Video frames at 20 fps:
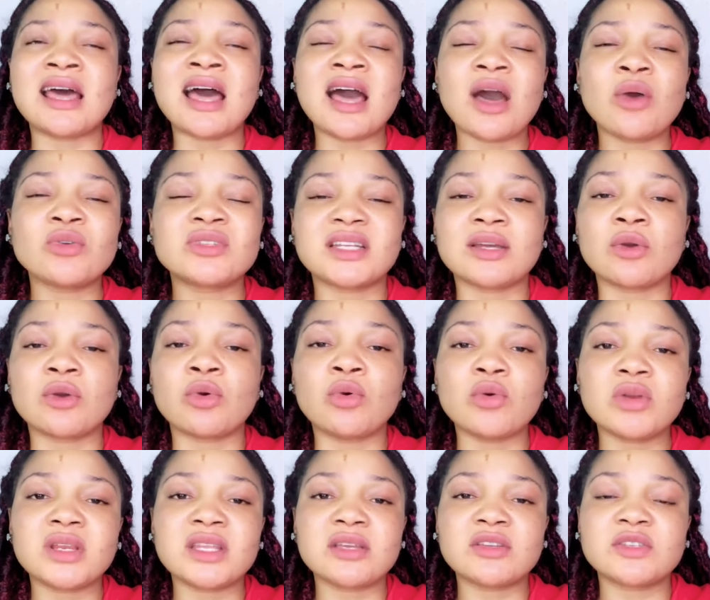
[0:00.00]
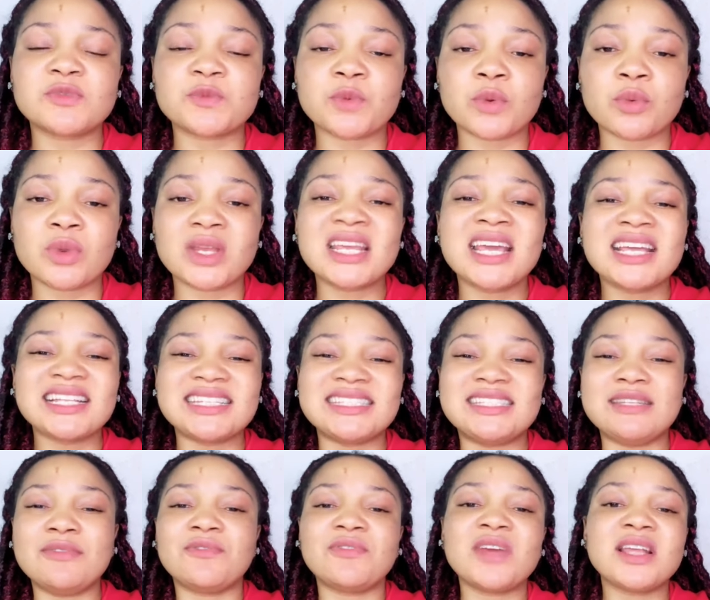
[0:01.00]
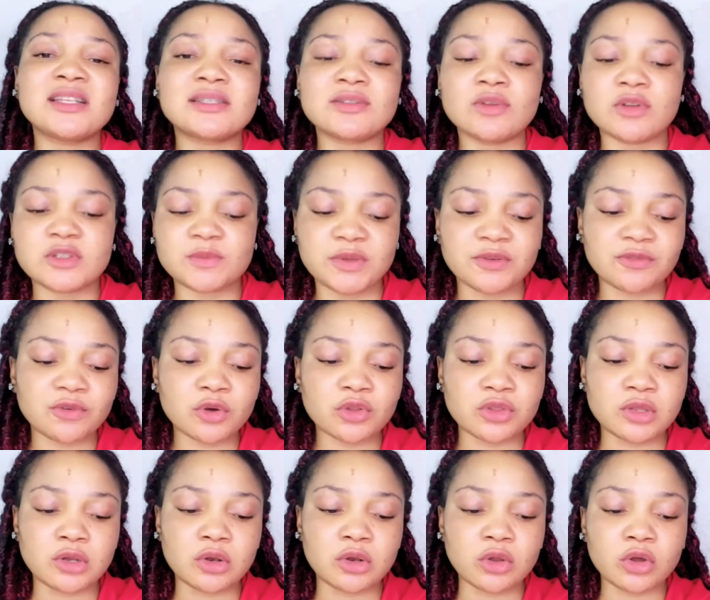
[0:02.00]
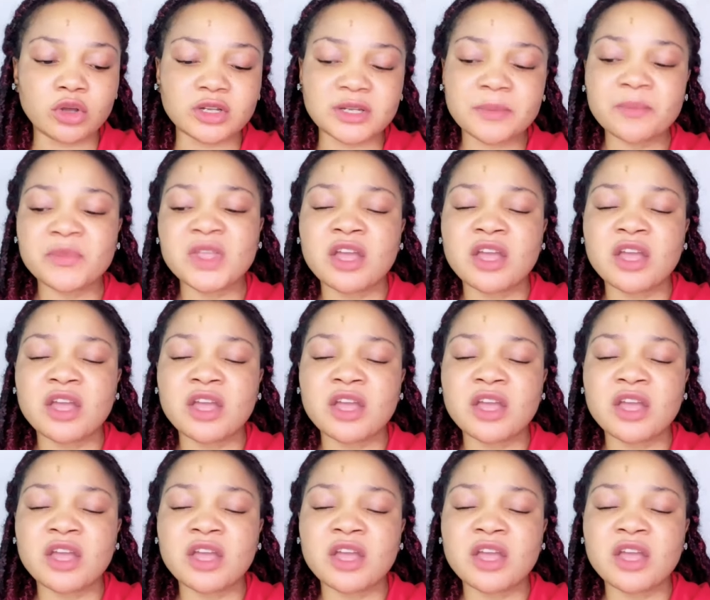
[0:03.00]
how the Holy Spirit defends us before the Lord.